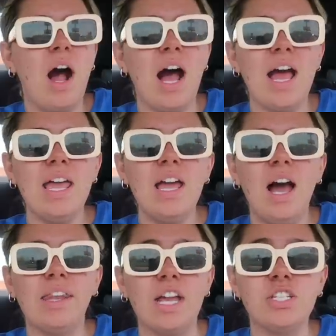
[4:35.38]
I
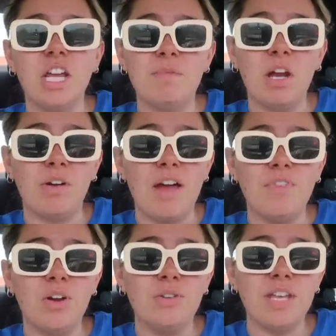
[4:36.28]
allegedly have my grad
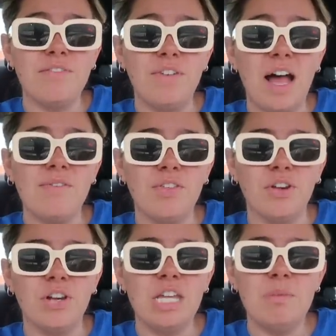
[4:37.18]
photos at five
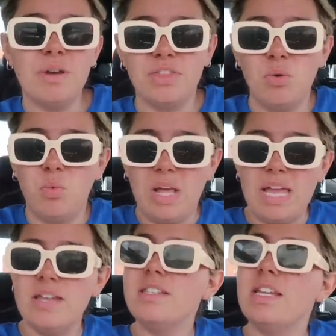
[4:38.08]
thirty, but the
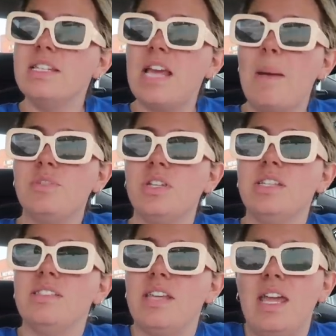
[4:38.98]
wind is absolutely
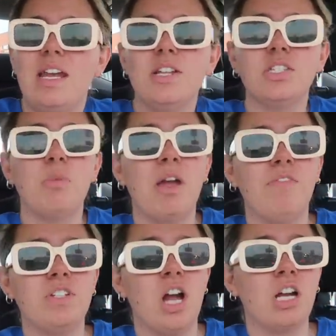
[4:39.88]
insane. So my
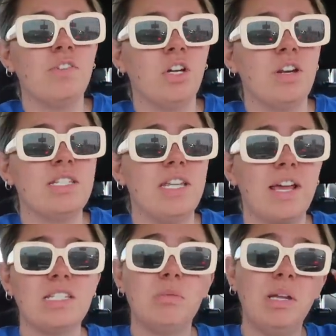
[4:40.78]
photographer Chris
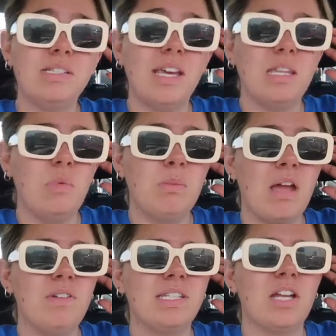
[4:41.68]
texted me and said that we
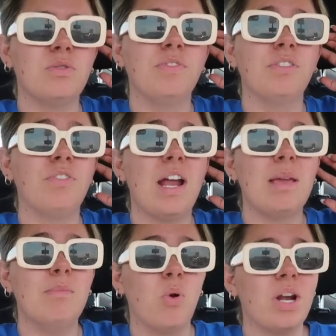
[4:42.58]
might reschedule for Friday
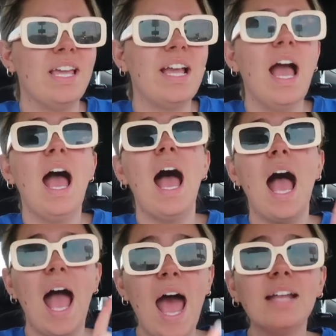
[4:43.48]
morning
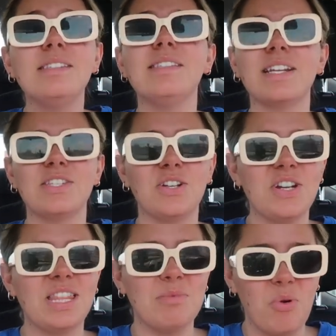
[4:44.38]
at six thirty in the